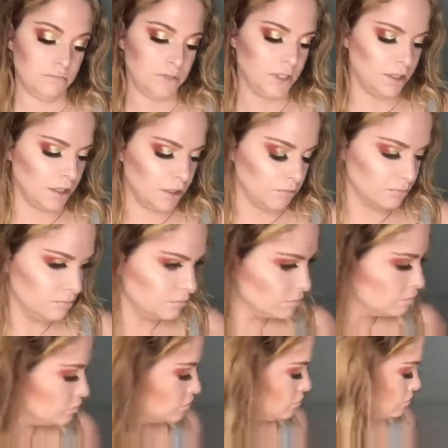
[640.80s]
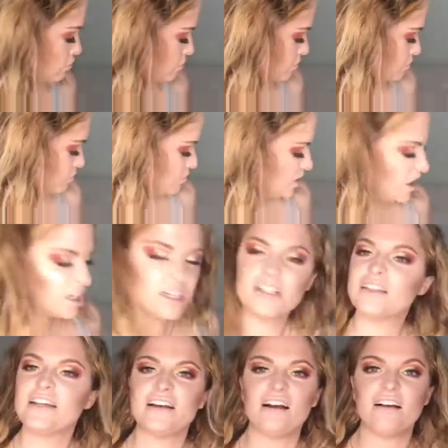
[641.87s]
I like them. They're
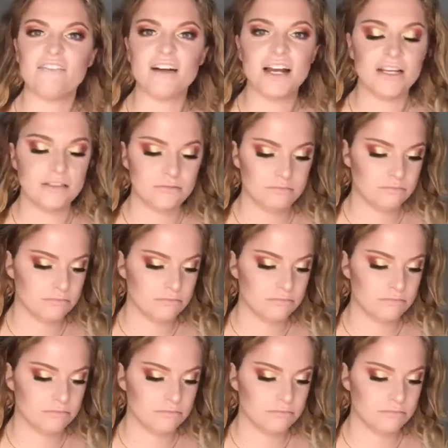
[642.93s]
alright.